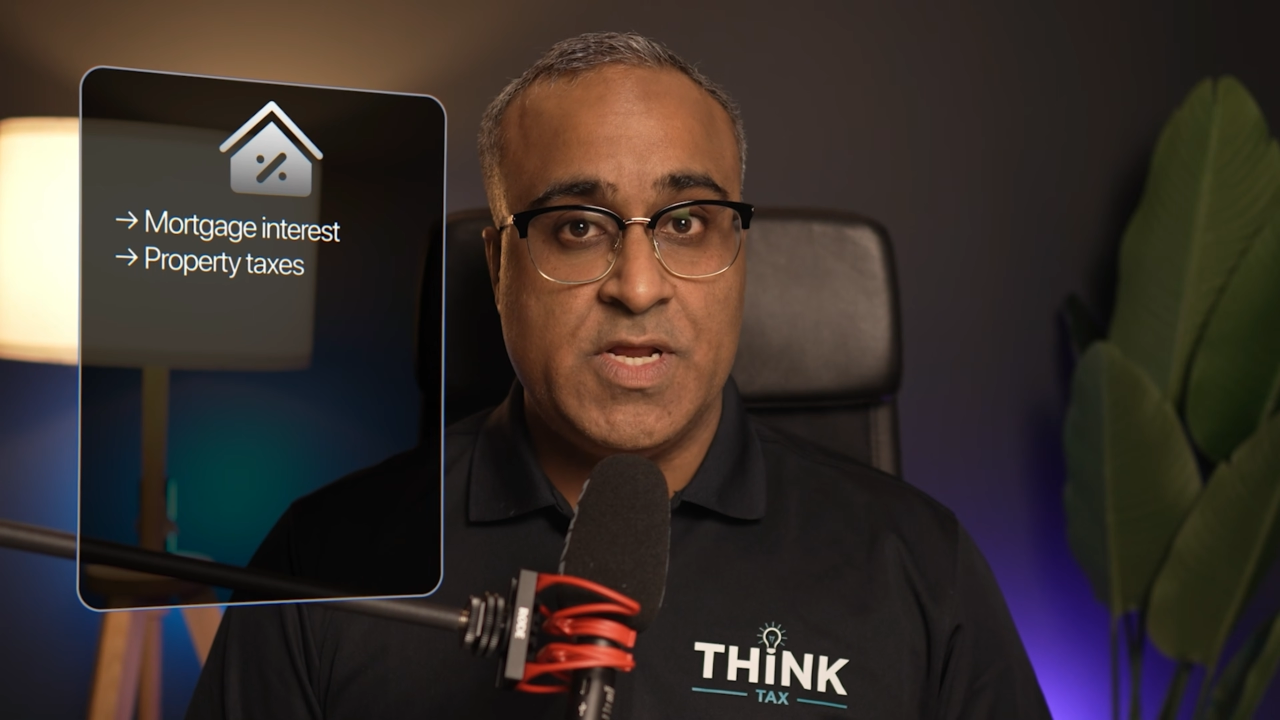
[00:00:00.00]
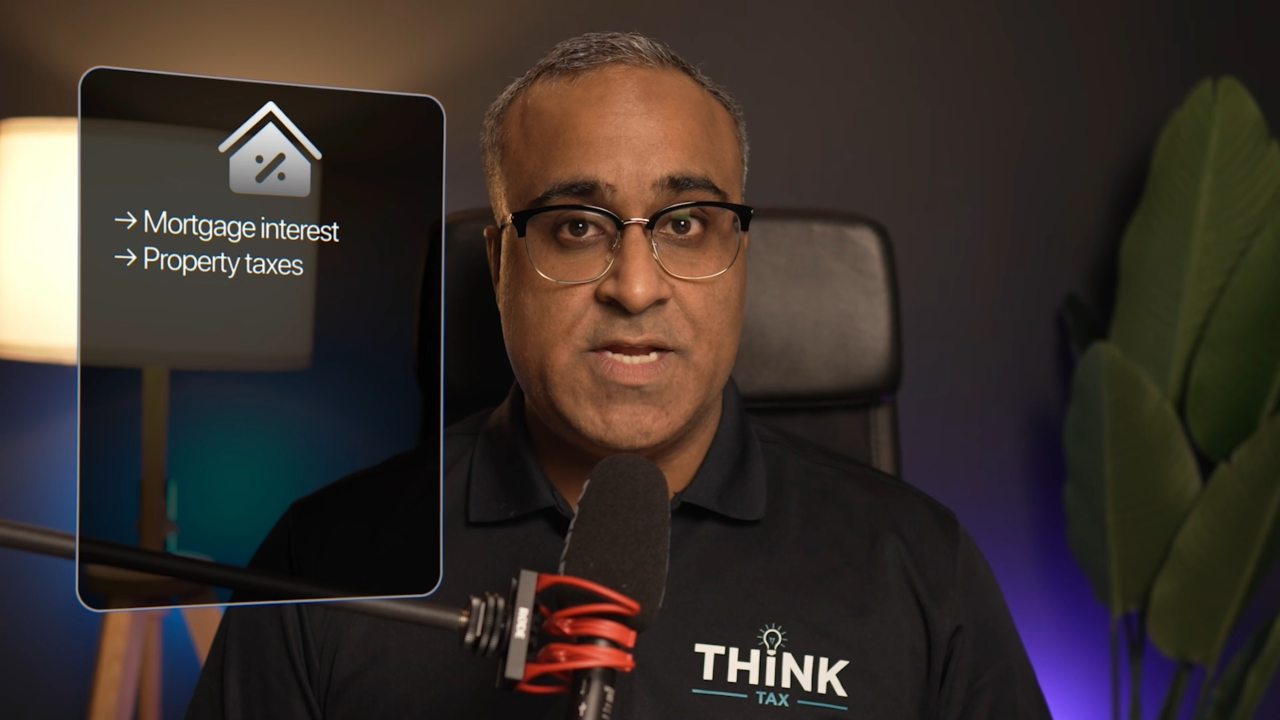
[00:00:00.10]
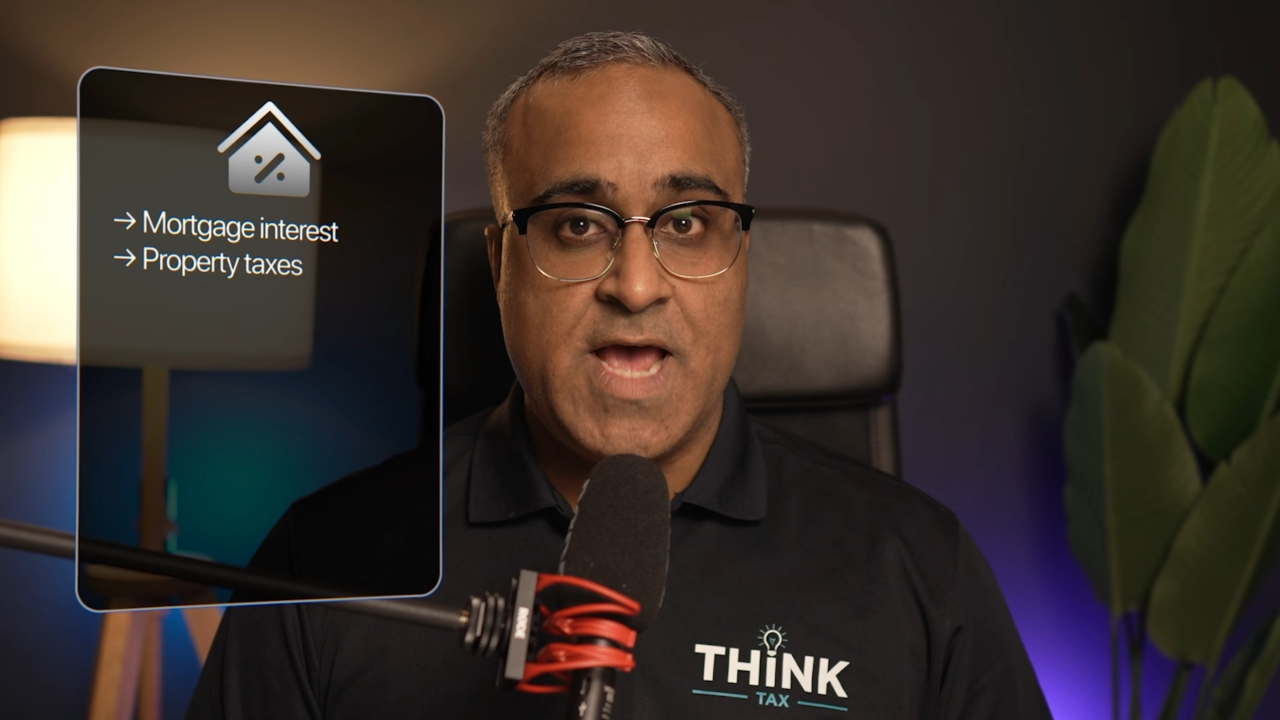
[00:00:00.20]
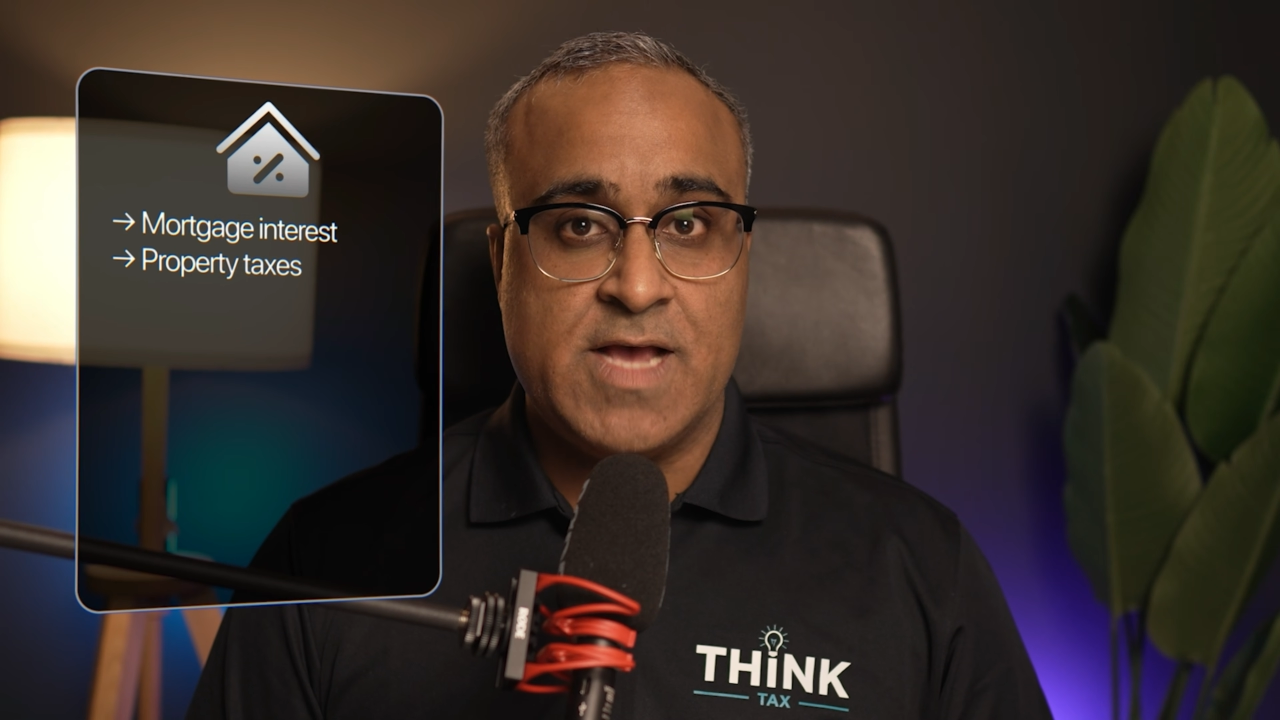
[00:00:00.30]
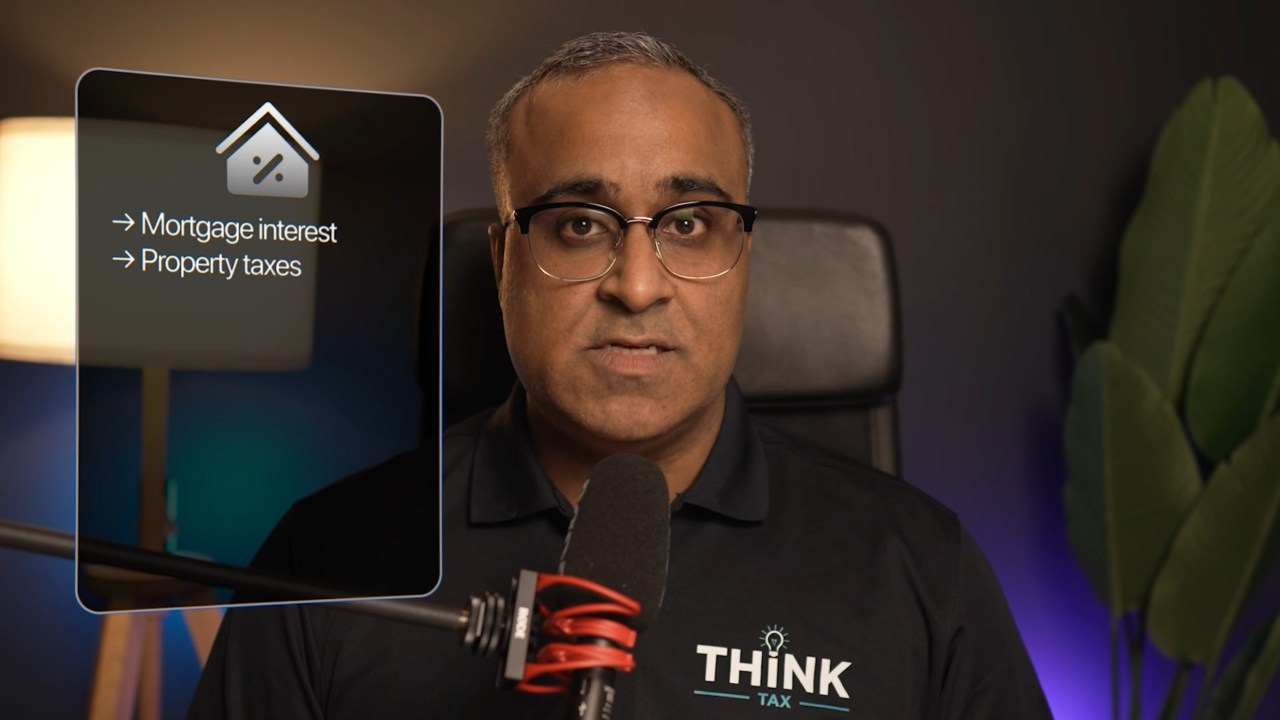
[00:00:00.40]

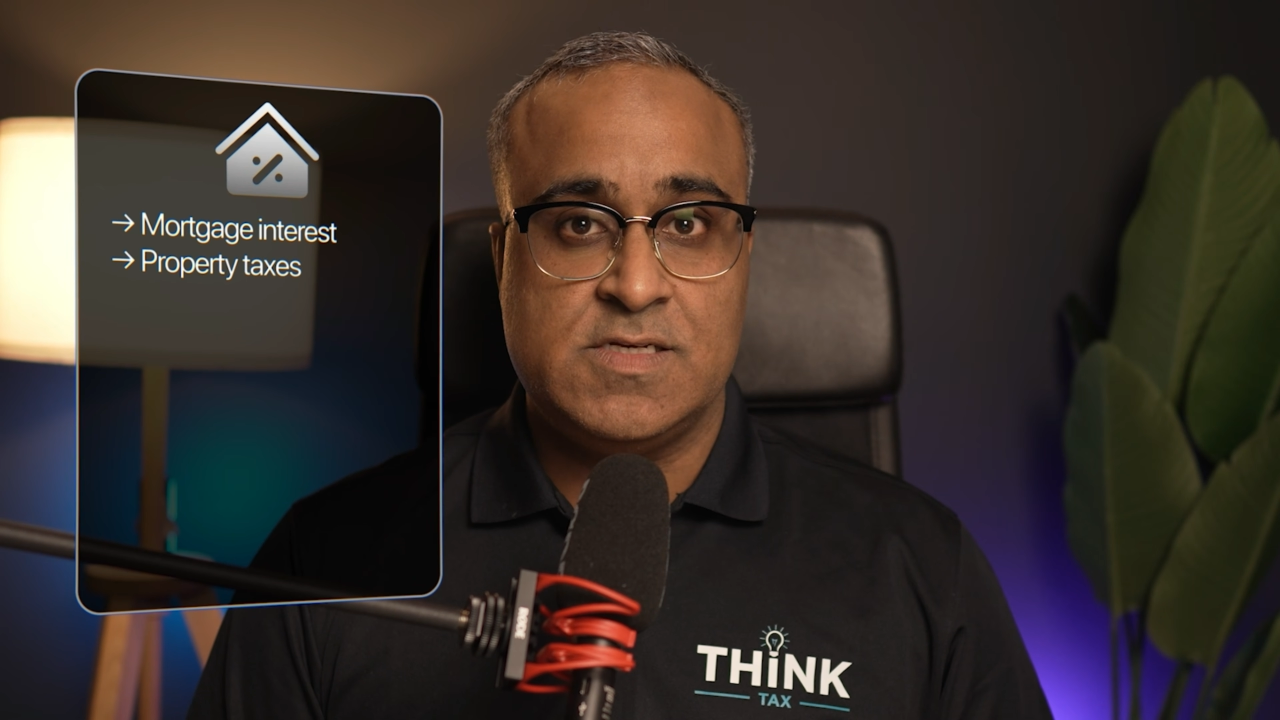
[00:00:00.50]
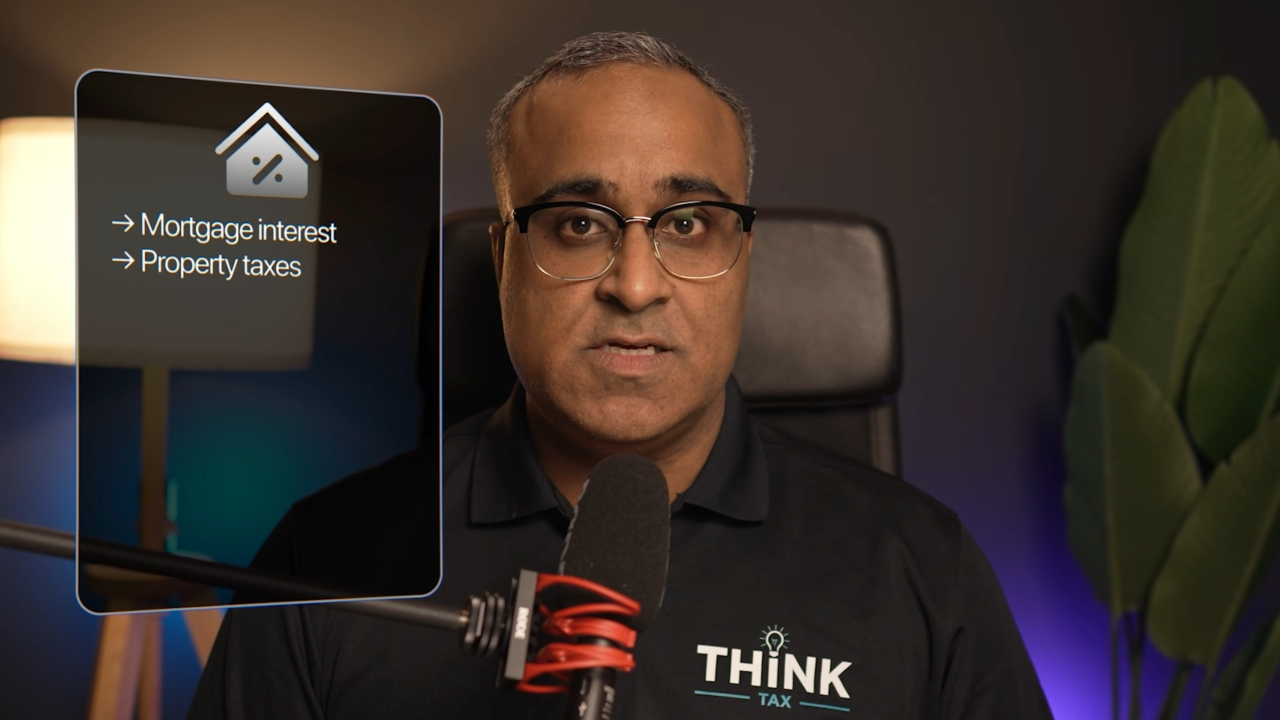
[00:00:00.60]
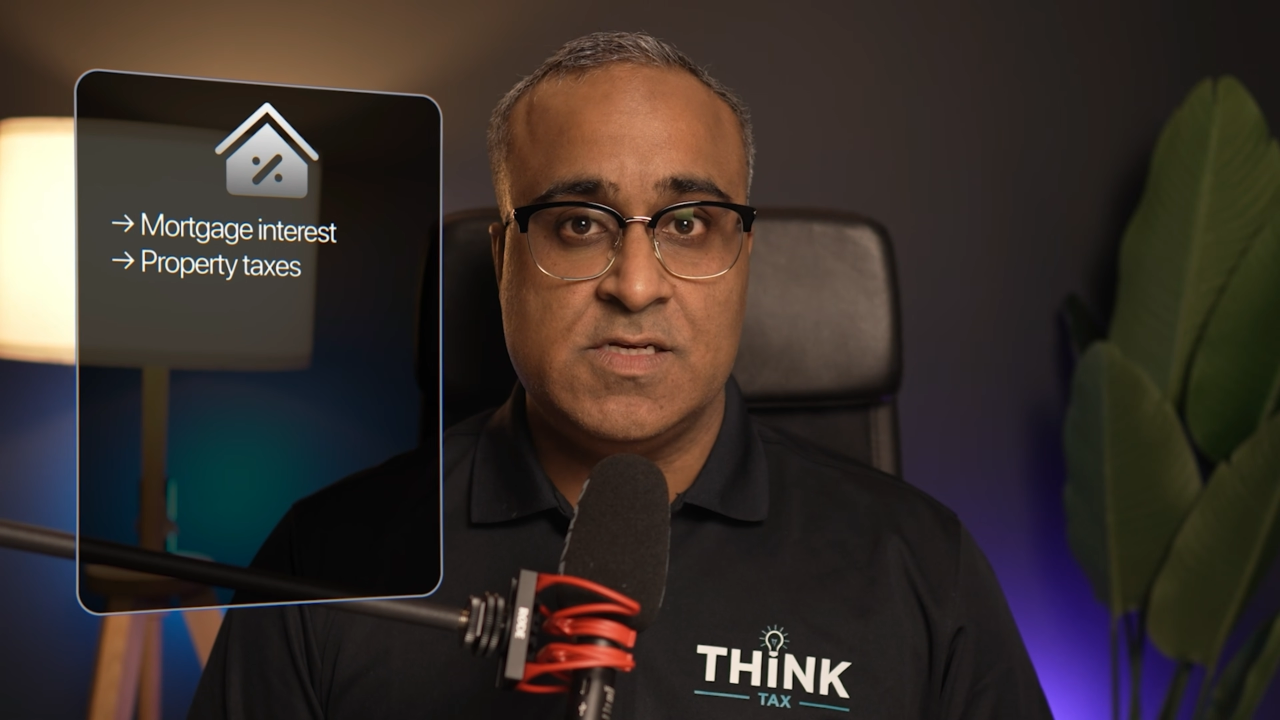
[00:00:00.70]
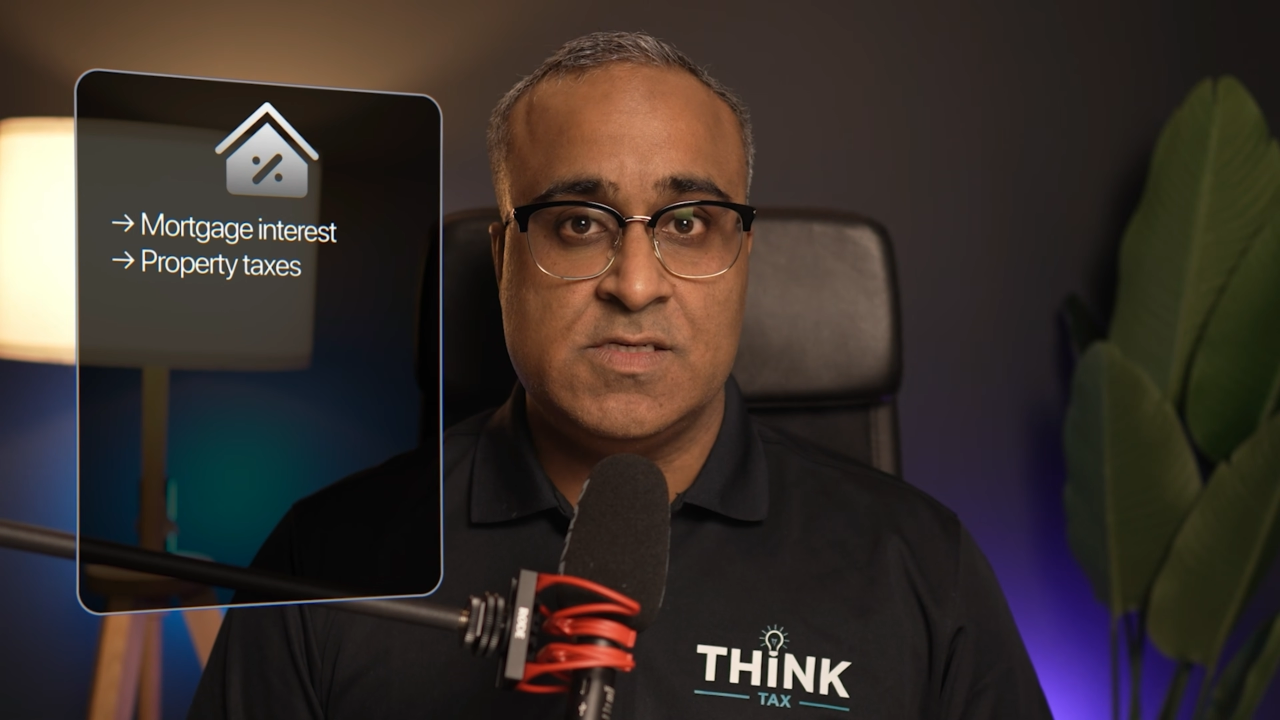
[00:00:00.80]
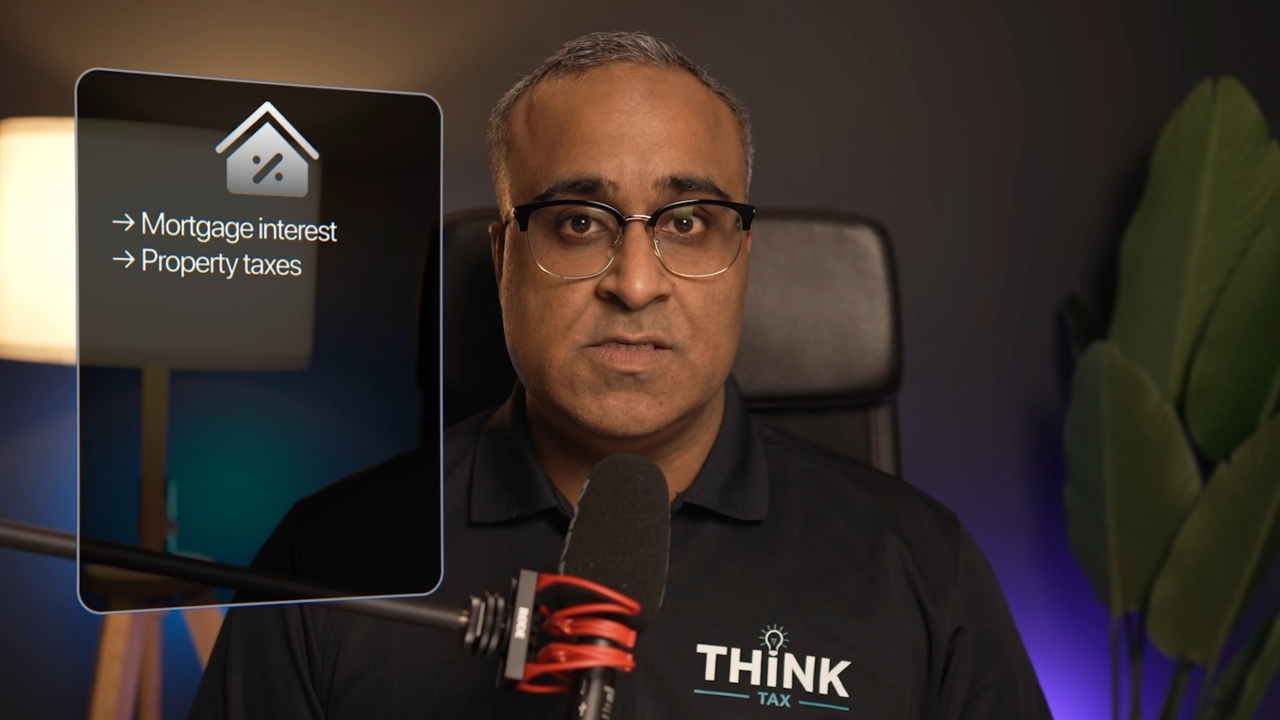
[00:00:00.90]

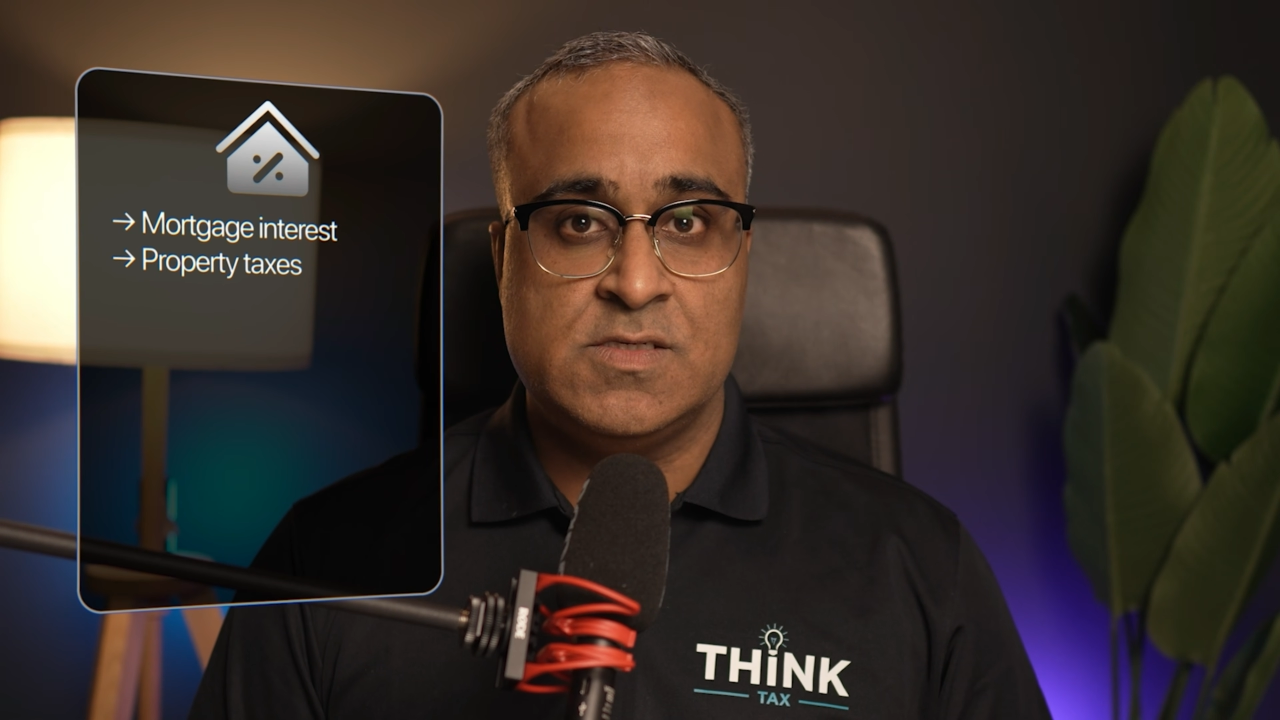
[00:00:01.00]
taxes,